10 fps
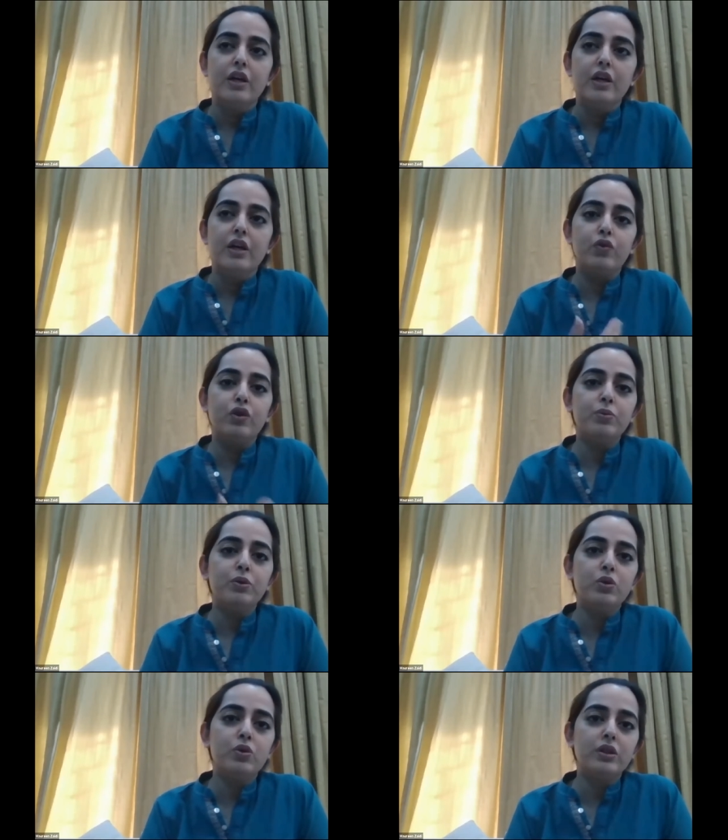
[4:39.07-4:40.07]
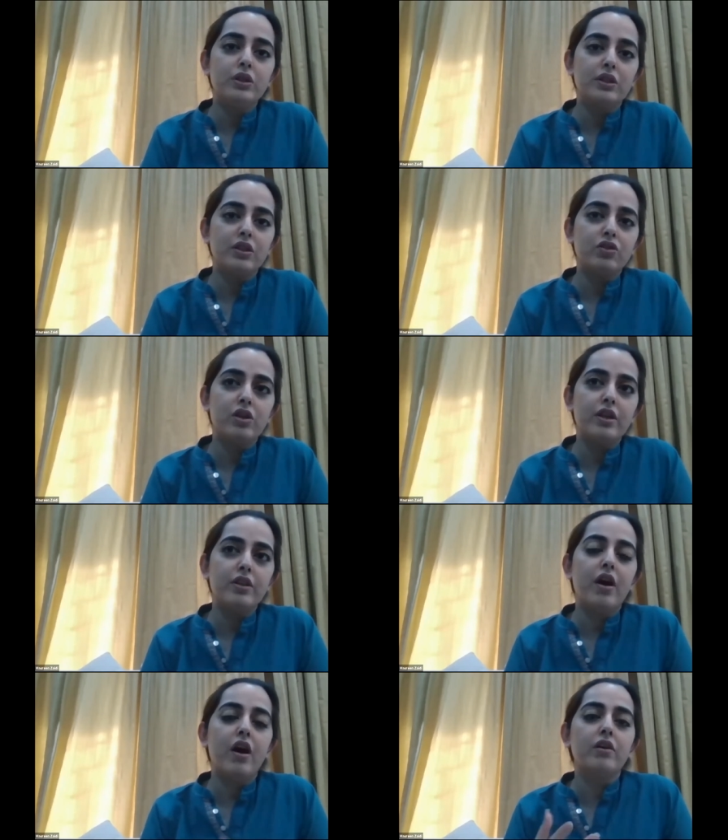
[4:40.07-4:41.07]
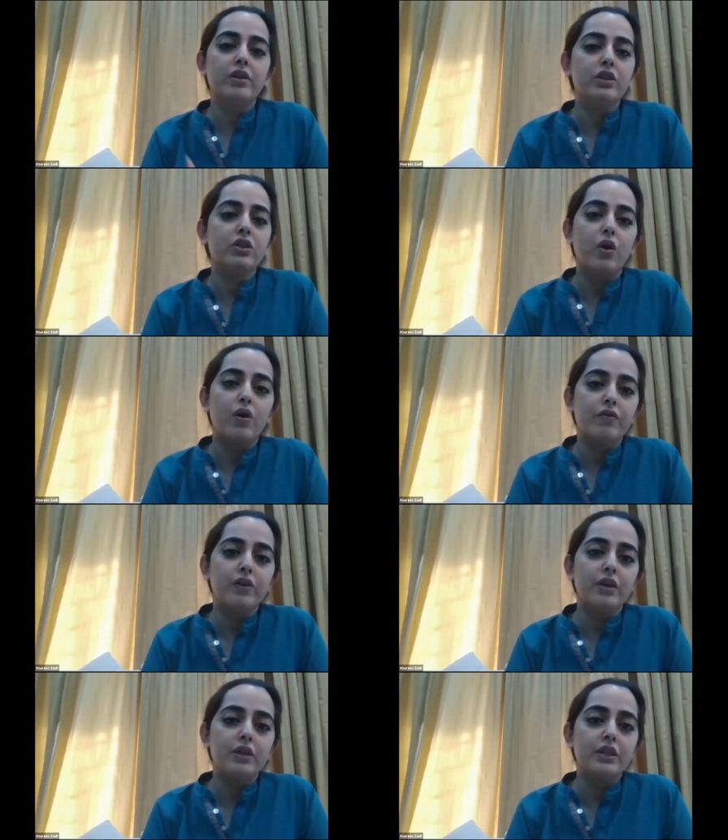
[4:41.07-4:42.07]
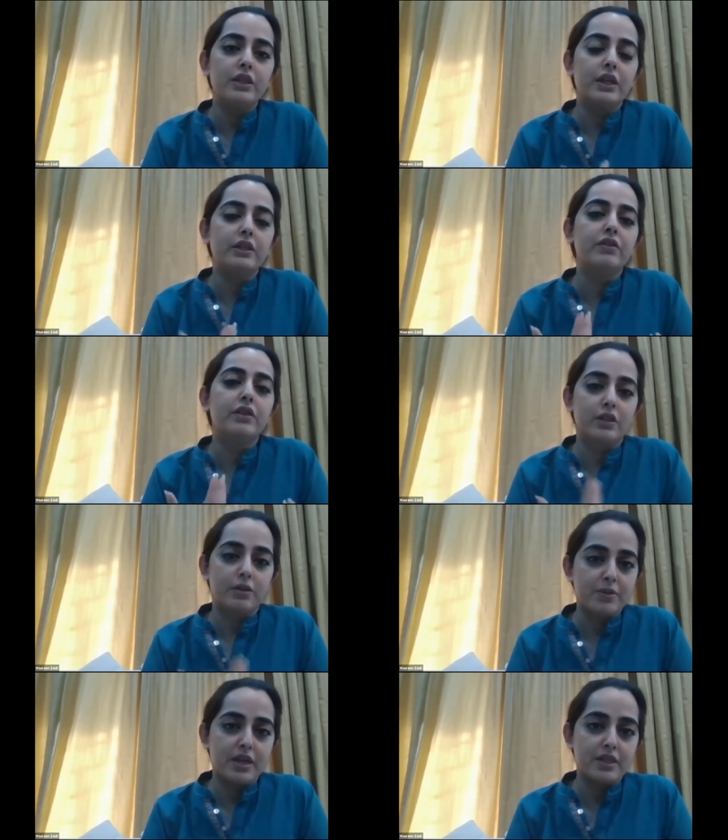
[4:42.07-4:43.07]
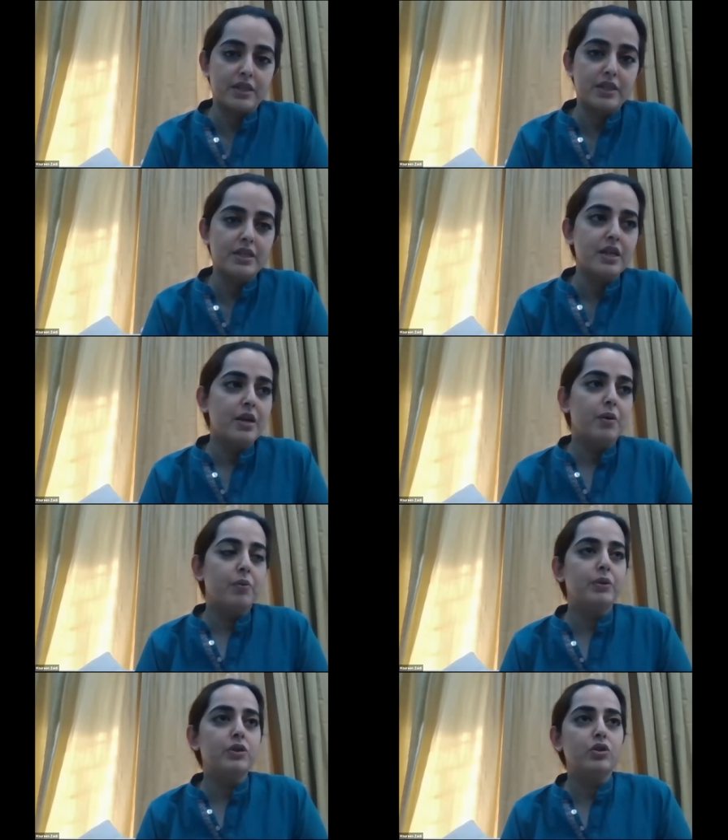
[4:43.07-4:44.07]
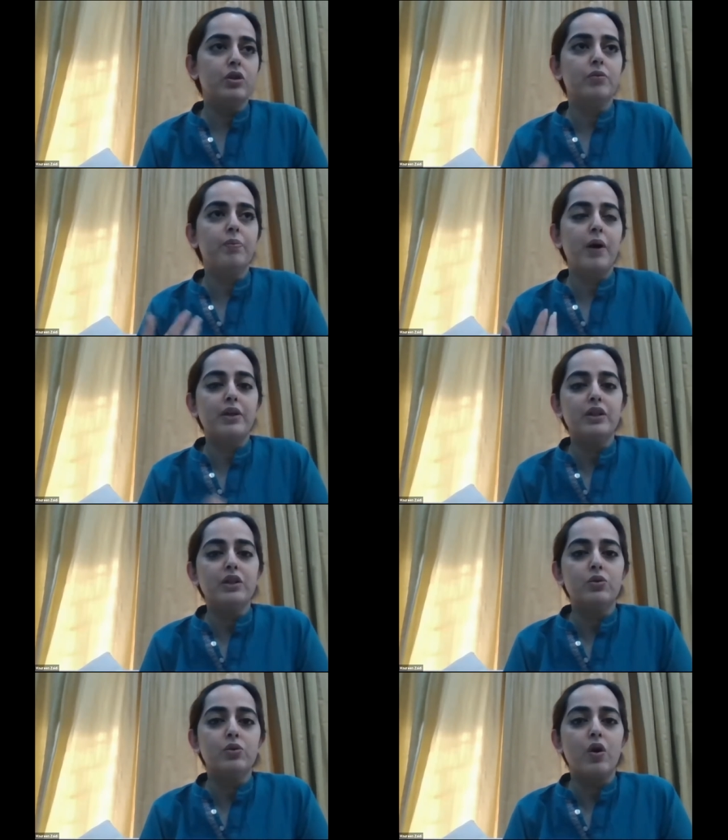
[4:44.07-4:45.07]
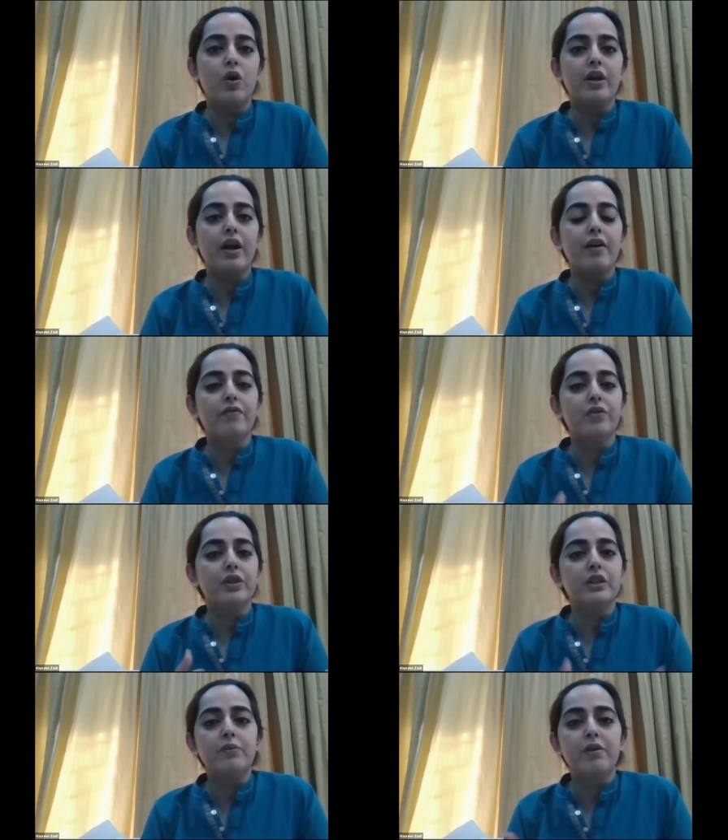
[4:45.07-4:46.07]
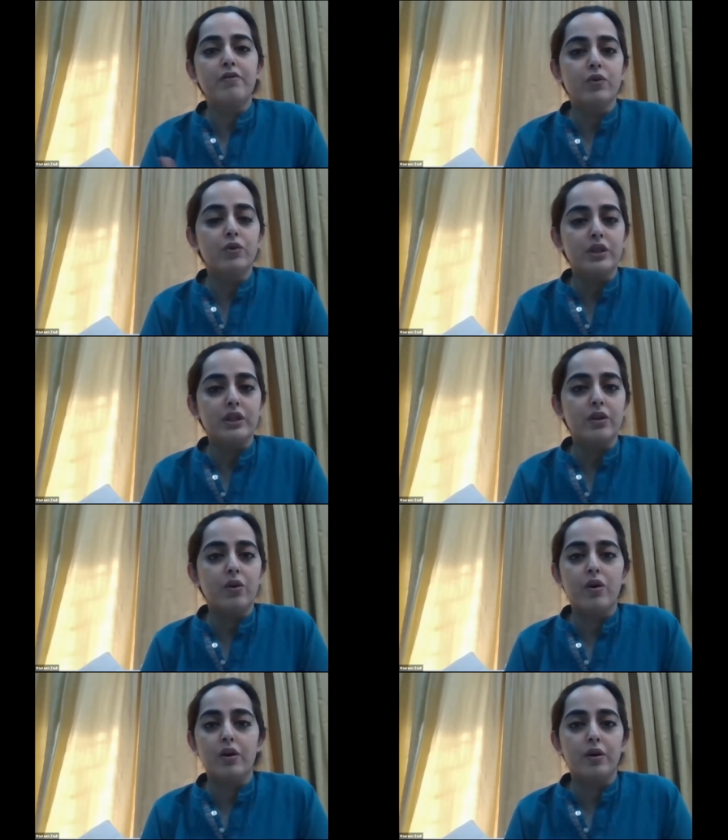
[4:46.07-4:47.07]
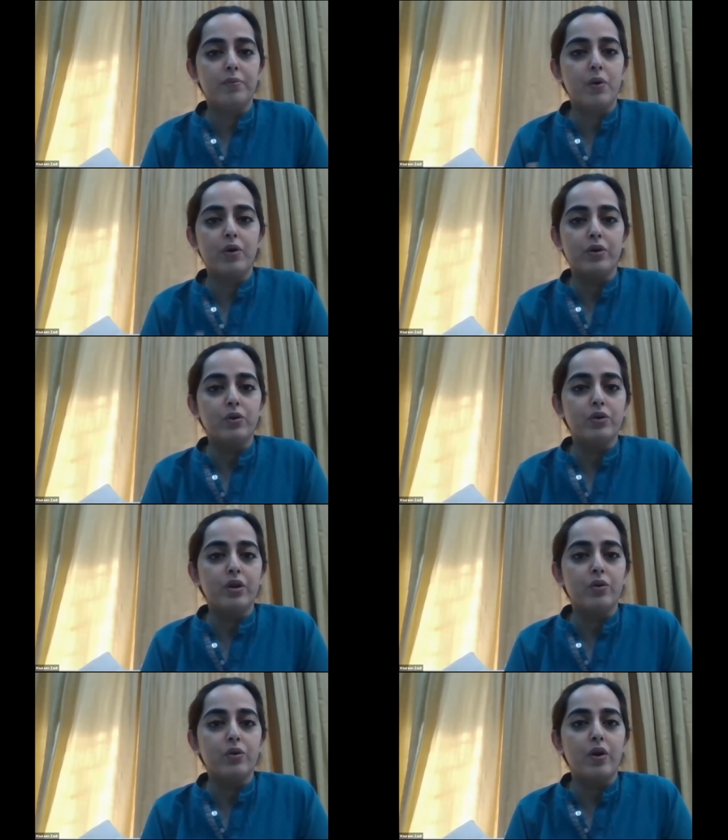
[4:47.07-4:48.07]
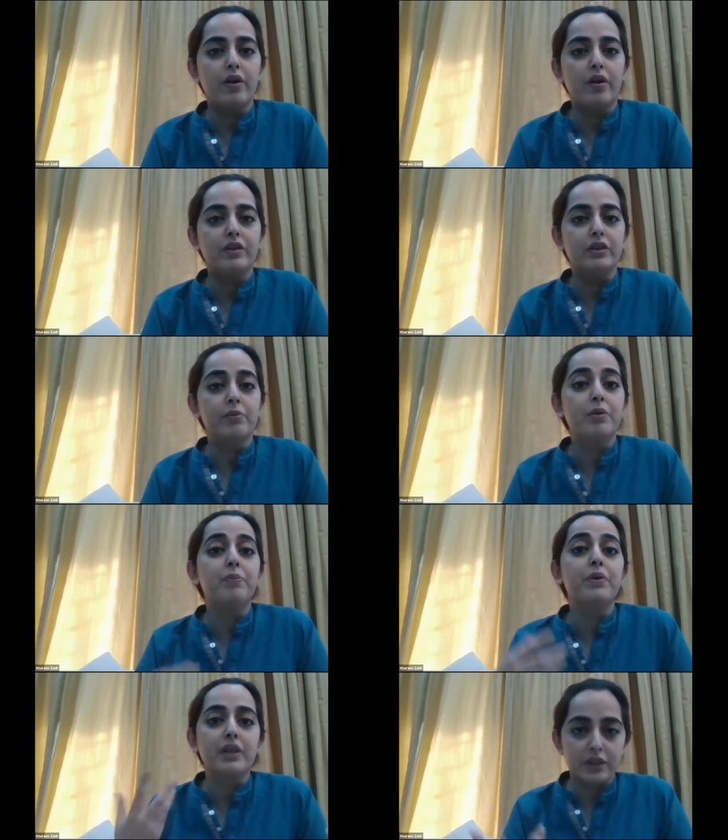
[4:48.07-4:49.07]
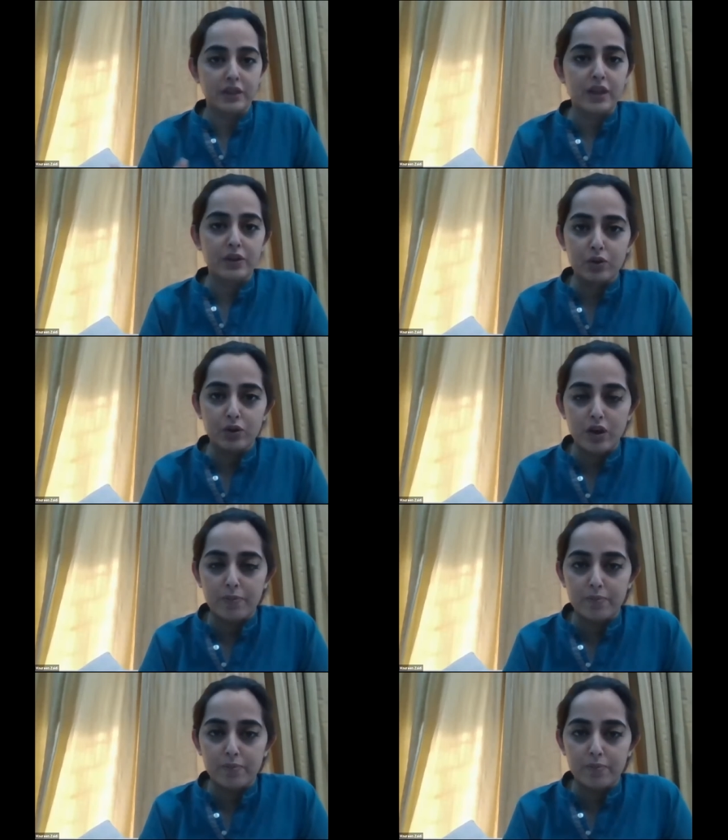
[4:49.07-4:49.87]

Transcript: So force majeure is essentially the occurrence of a set of circumstances which parties could not have reasonably foreseen um, or you know they could not have reasonably predicted that those